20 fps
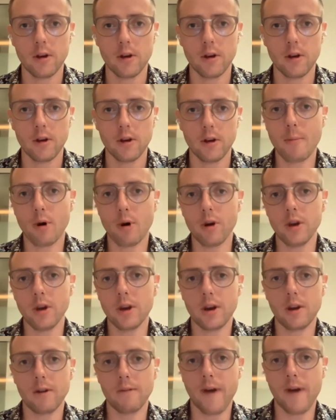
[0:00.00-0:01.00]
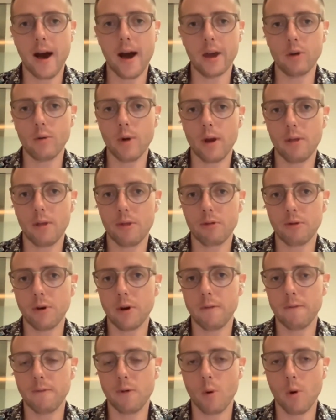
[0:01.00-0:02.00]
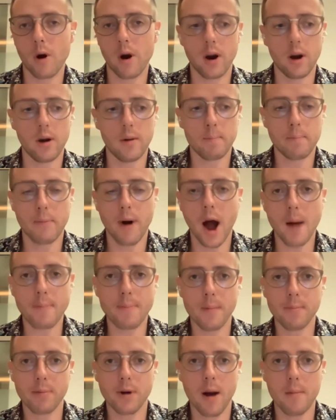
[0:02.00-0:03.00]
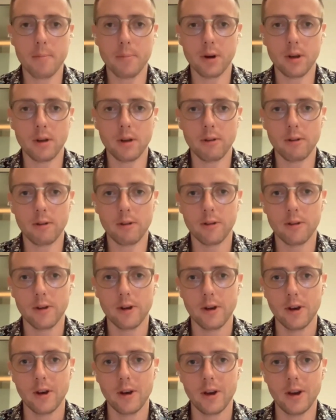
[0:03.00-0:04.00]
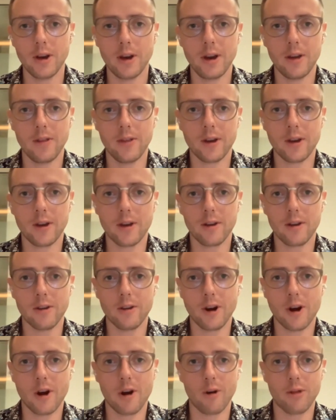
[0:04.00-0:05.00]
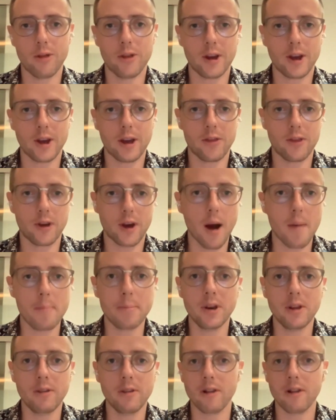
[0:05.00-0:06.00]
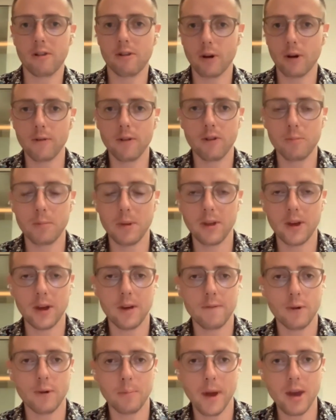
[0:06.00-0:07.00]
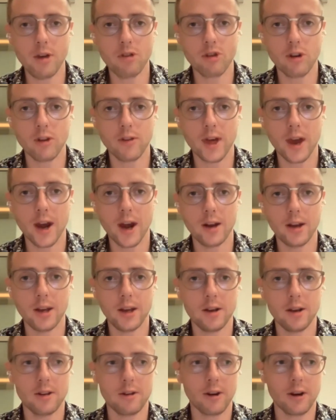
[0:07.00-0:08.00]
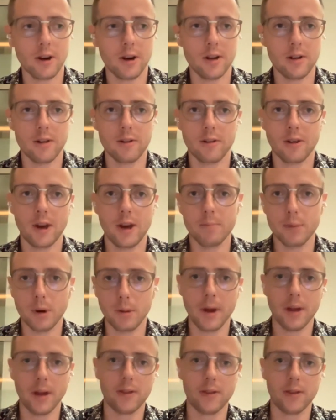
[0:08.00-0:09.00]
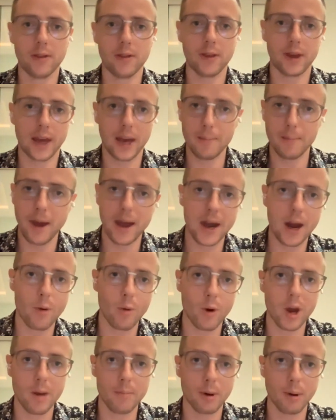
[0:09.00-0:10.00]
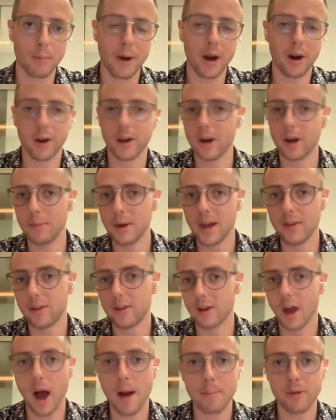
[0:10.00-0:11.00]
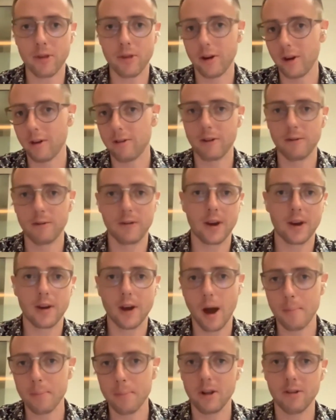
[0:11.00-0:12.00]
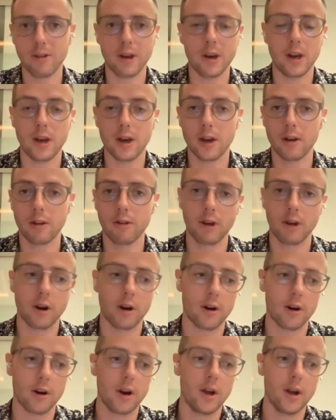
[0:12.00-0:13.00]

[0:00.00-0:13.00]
you know, I'm only going to evaluate 3 or 4 pop-up companies. And the companies that service me the information that I need to implement the campaign I want to implement are going to be at the top of the list of companies I need to consider.